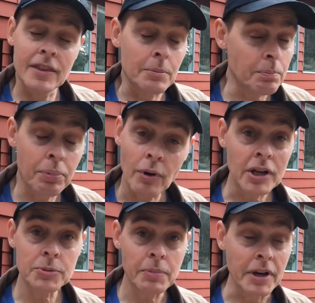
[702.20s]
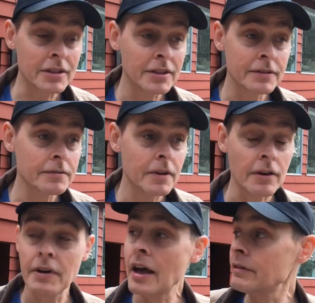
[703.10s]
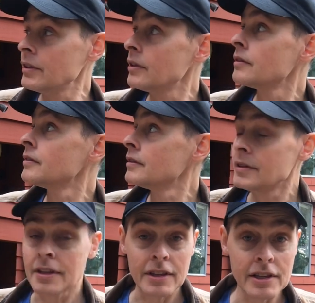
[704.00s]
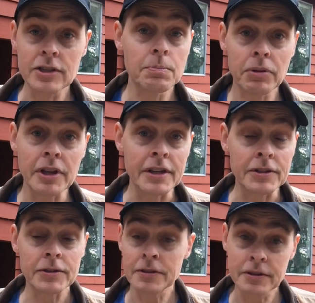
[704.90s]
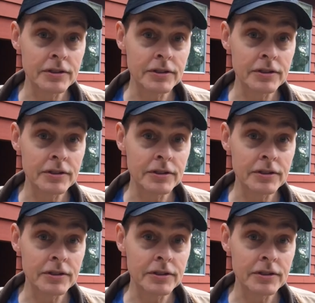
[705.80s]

The prospect of having this place,